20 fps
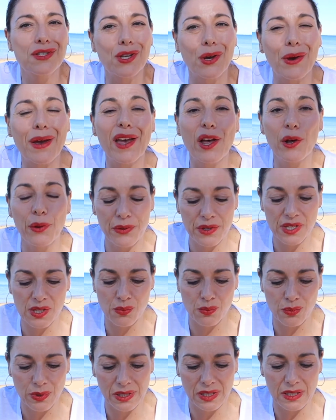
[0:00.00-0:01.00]
So health is
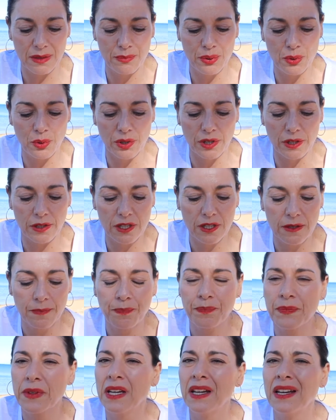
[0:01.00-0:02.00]
really
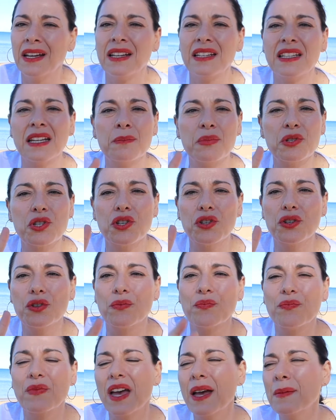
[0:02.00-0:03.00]
important. Number
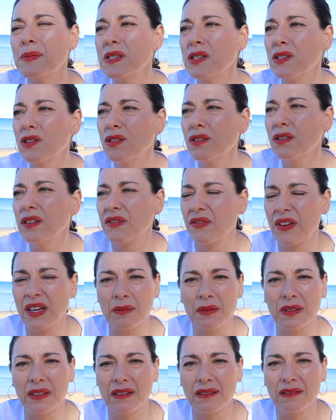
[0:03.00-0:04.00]
two, absolutely
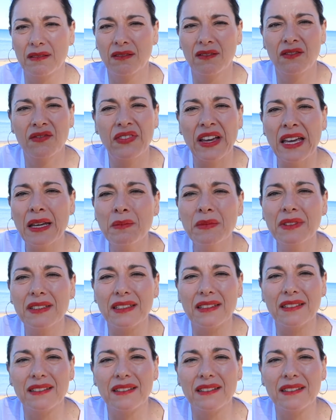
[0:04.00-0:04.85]
family. Family.